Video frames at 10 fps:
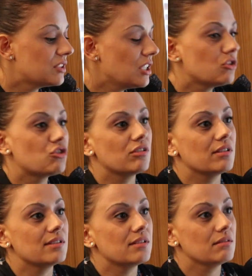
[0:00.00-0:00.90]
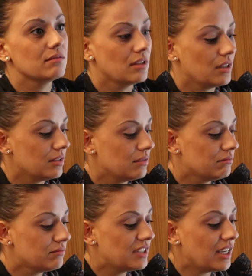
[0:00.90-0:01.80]
teachers.
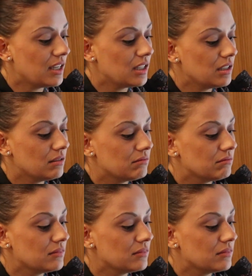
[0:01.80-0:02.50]
They